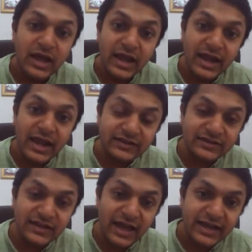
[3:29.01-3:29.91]
It is
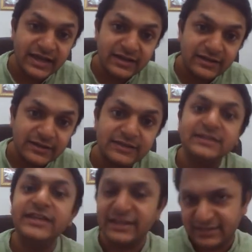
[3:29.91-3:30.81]
like
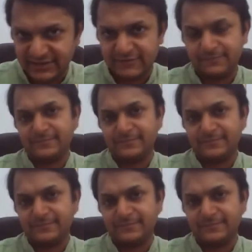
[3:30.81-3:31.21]
this.